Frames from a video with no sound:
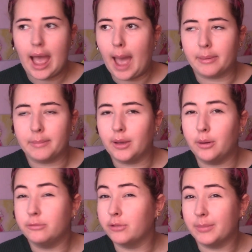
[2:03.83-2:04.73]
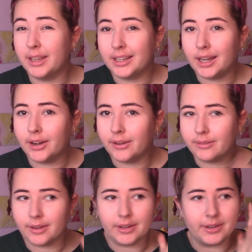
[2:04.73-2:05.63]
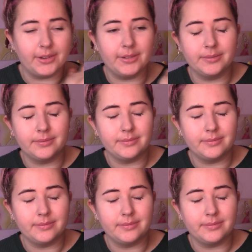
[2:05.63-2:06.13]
Happy Meal from like, I don't know,